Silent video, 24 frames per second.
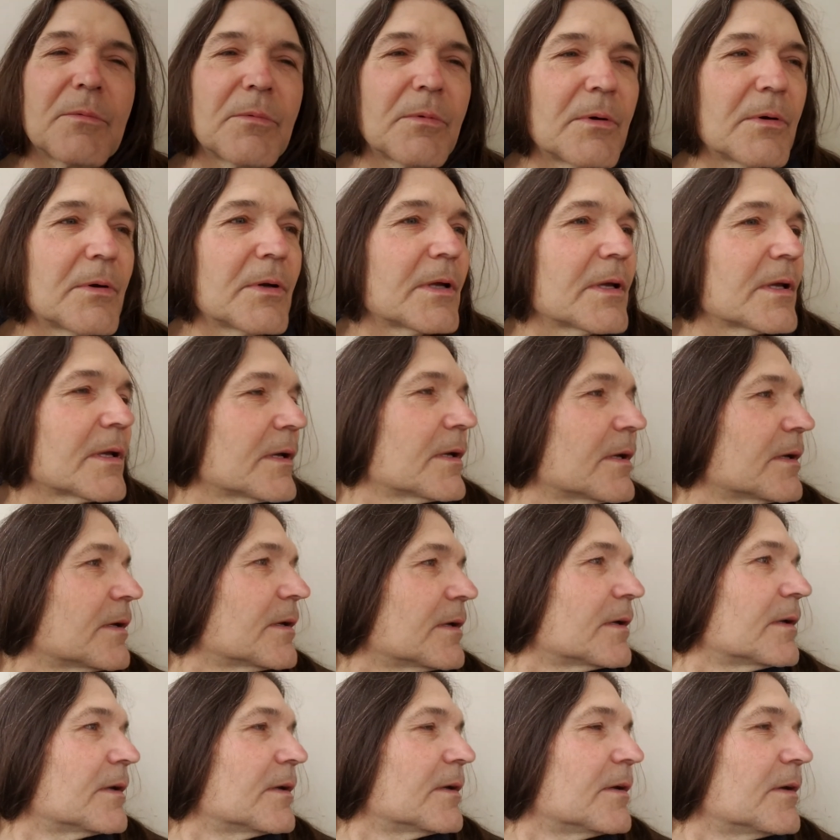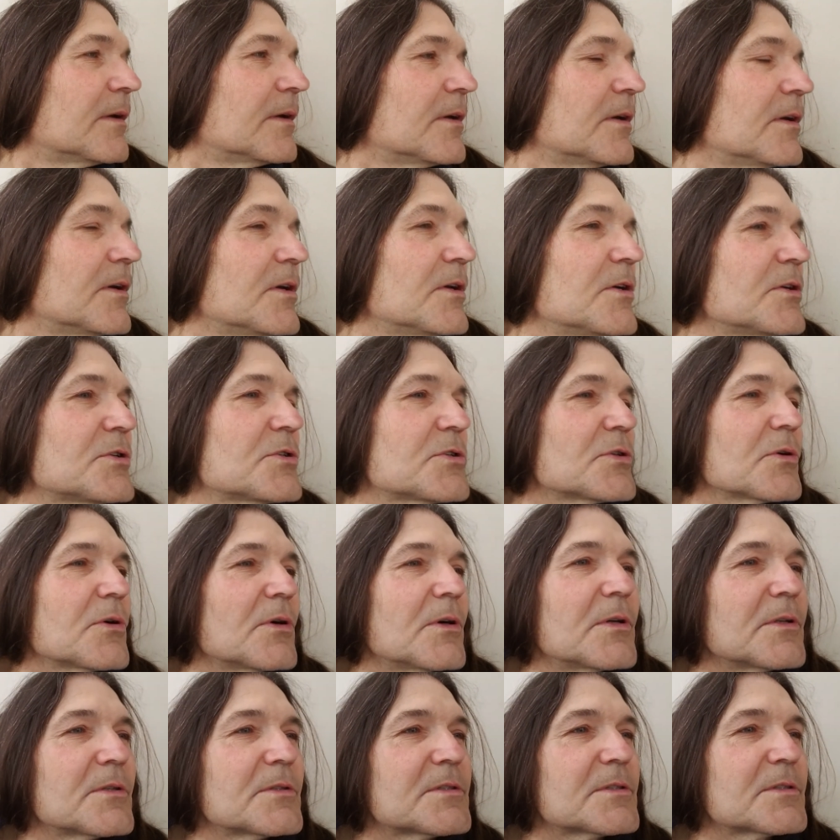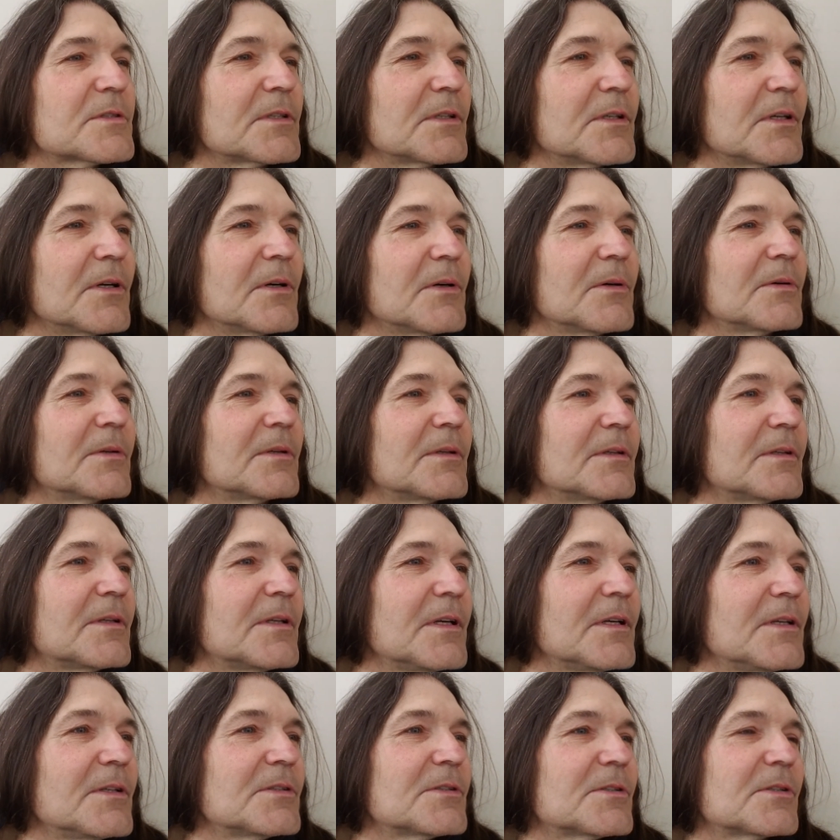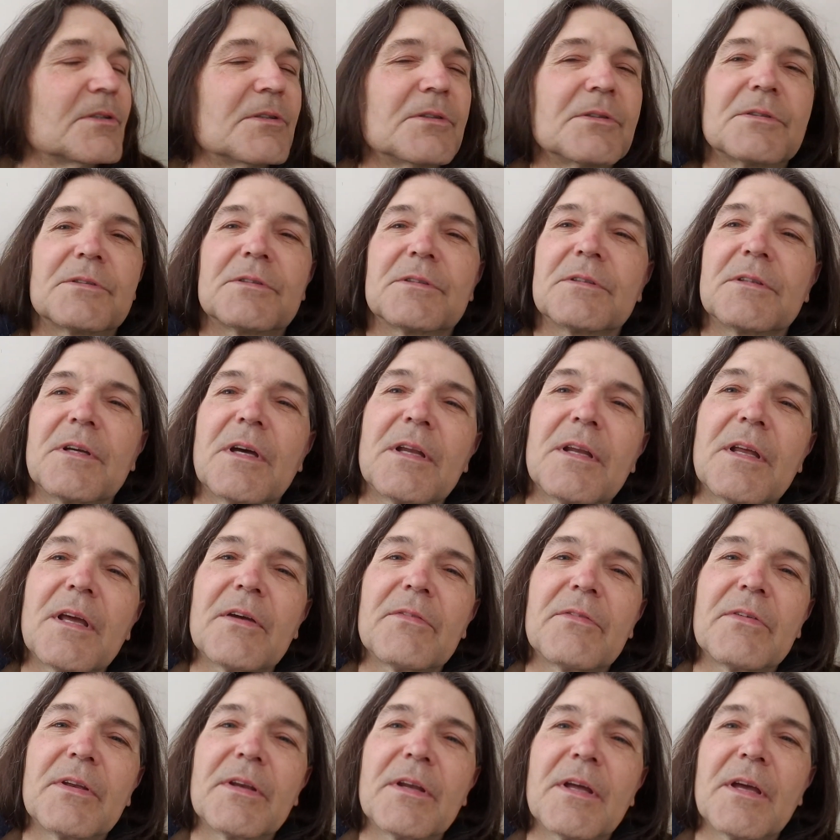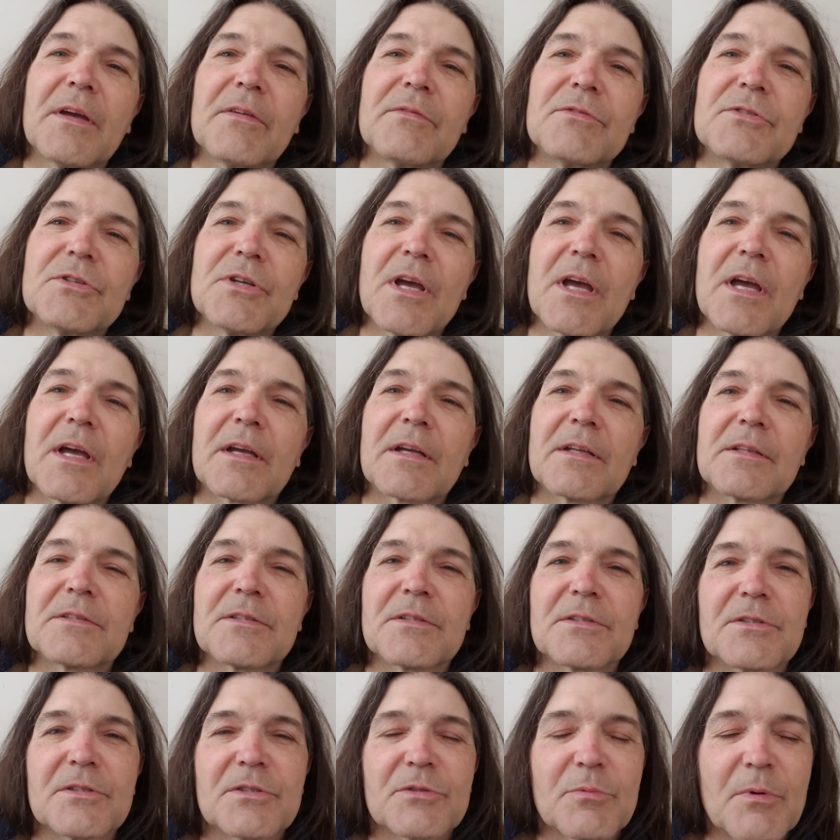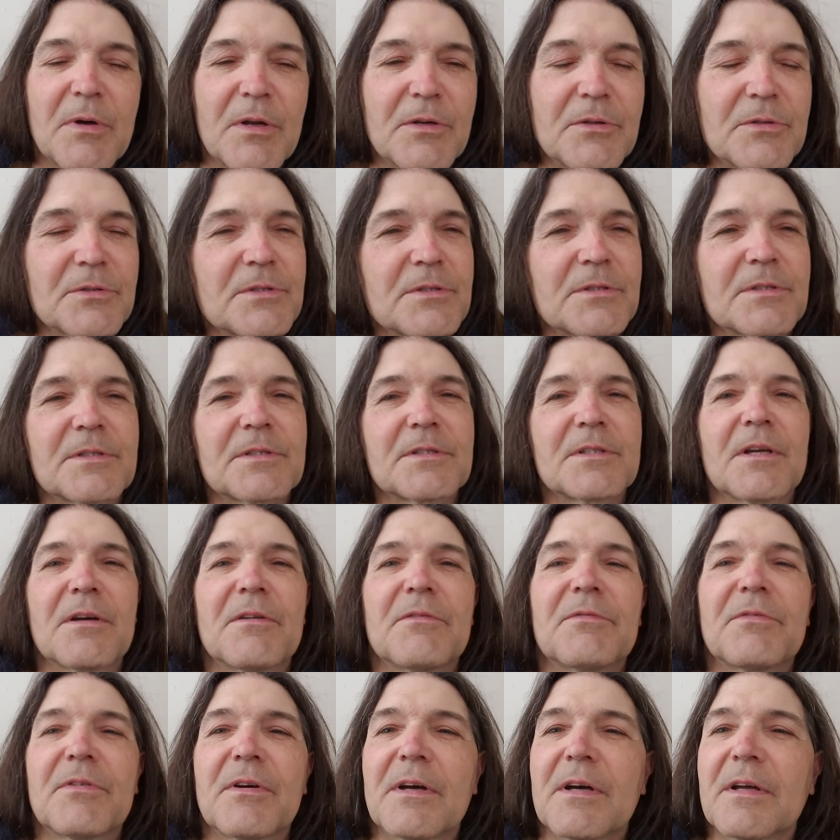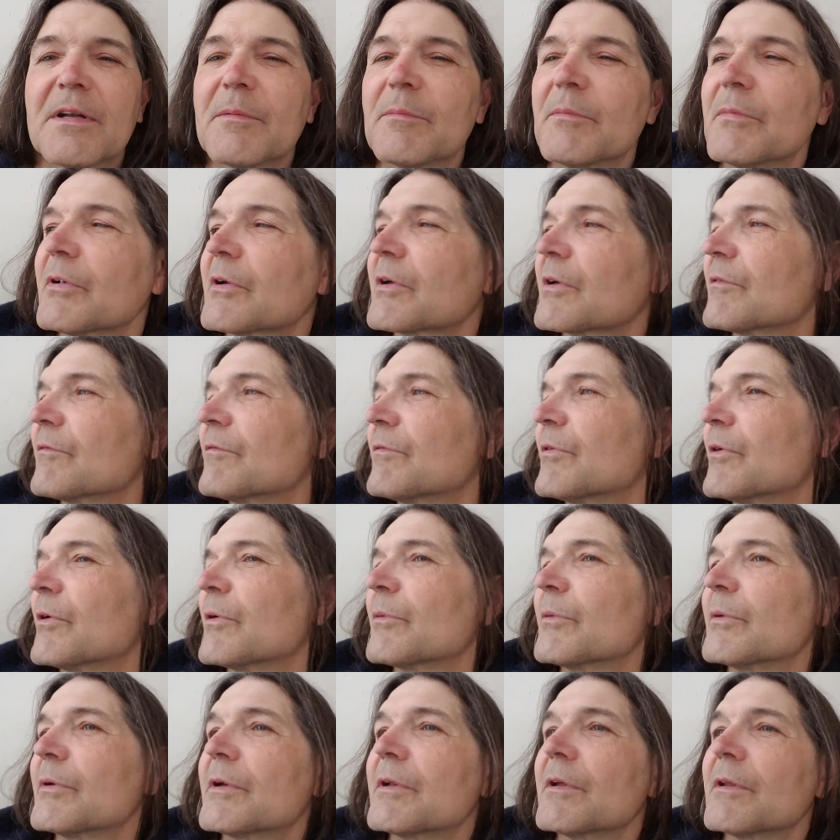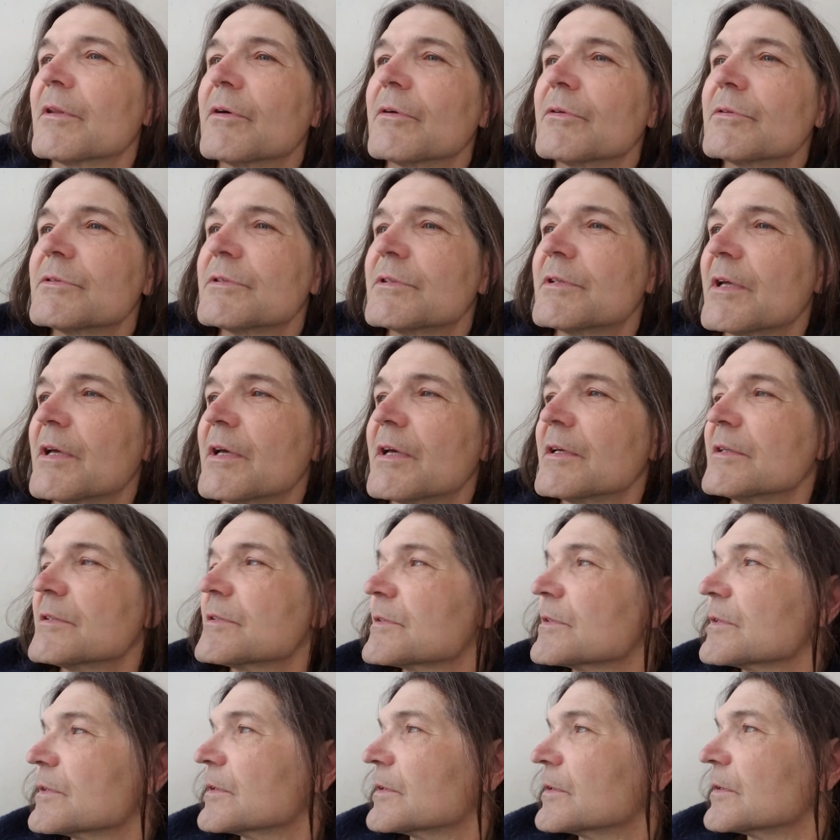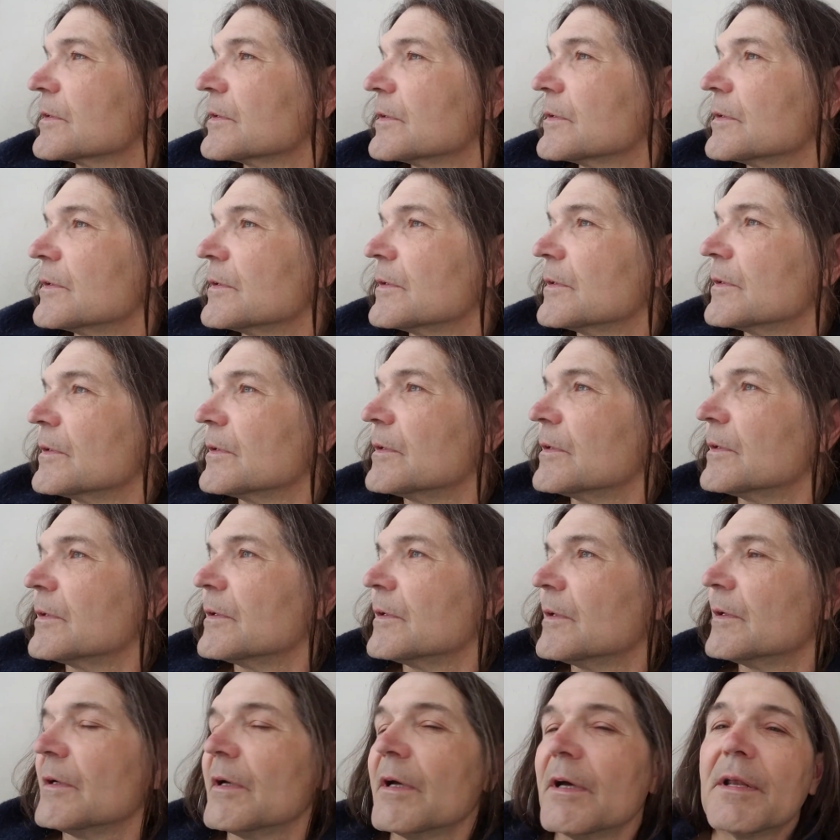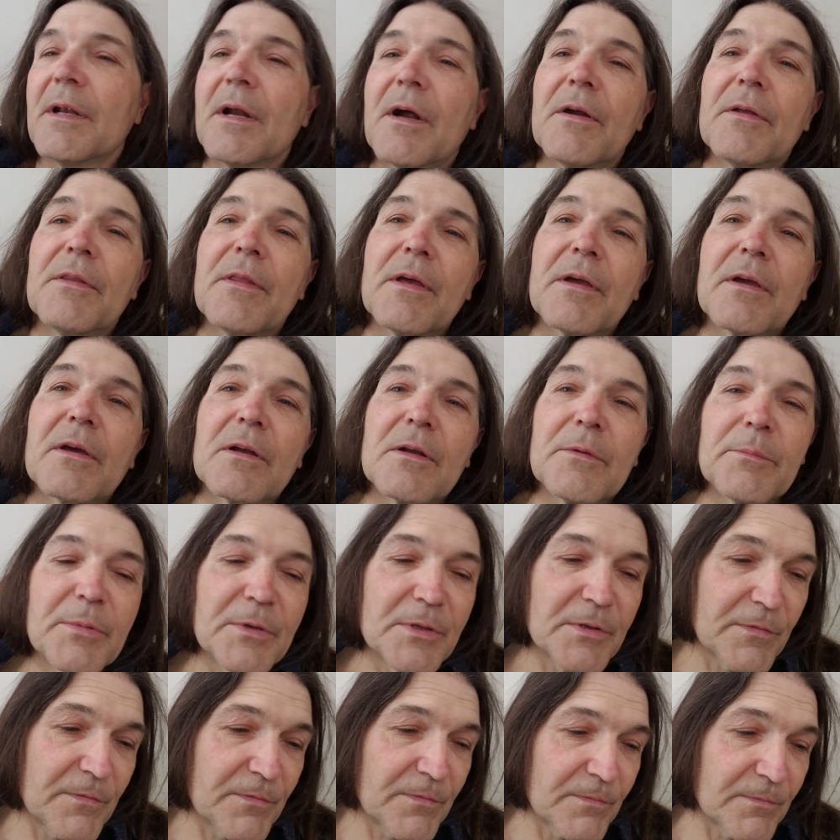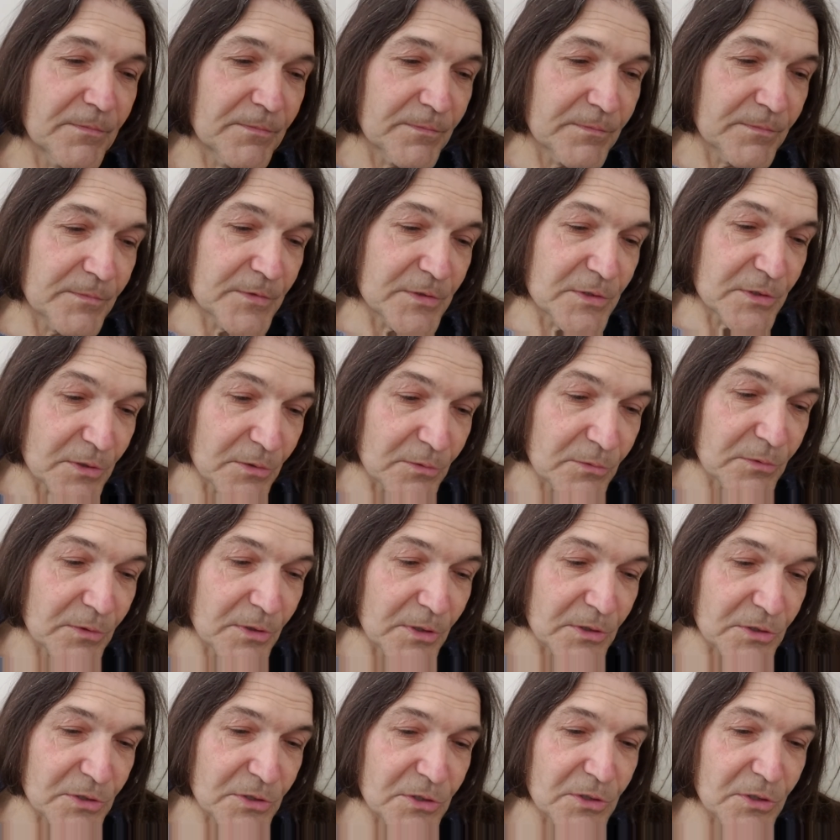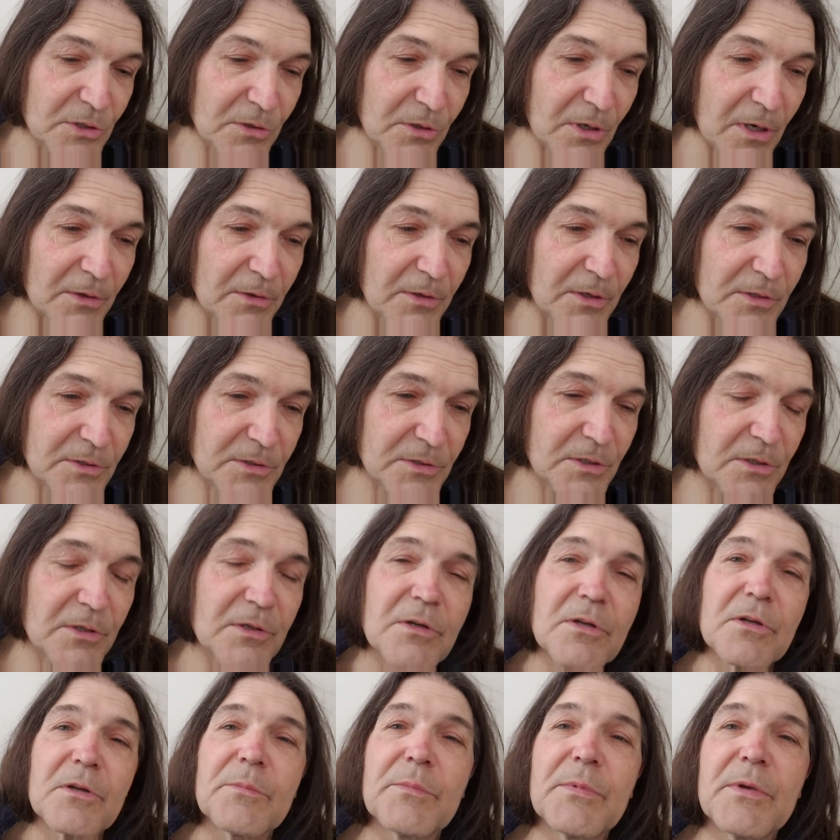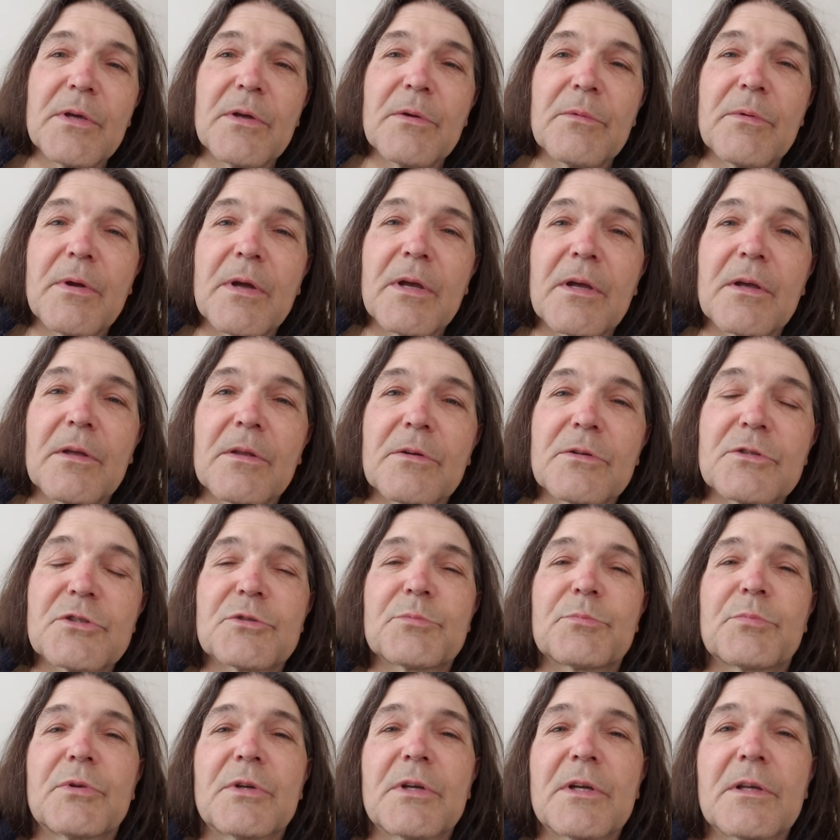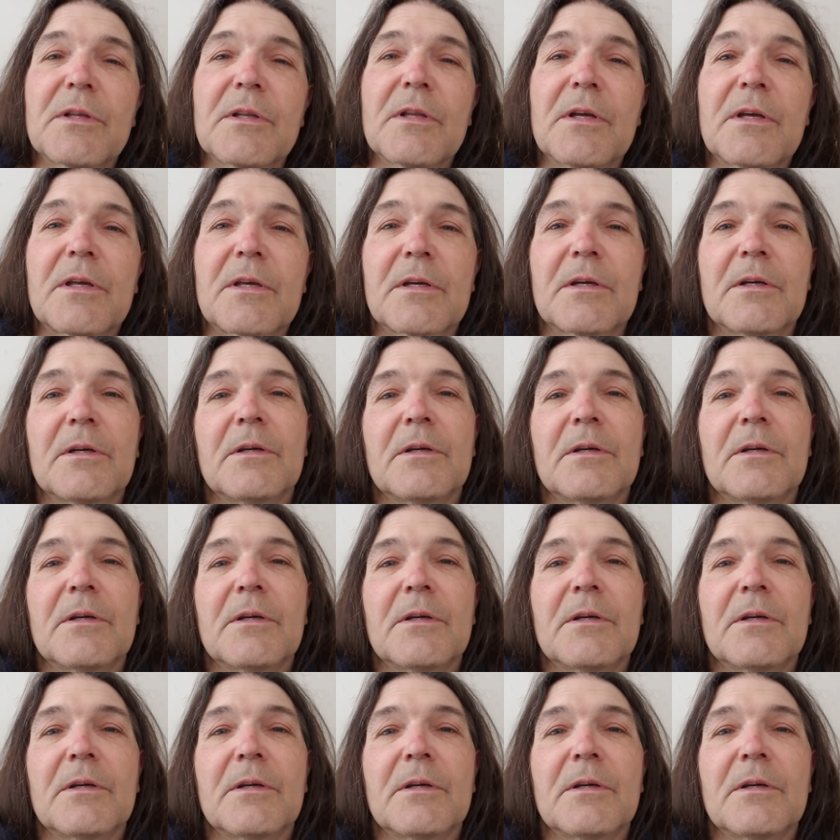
wearing shorts, you know, and t-shirts and not having to have jackets and sweaters and stuff on. I'm looking forward to those days. And are they going to be soon this year? Or is there going to be a regular spring like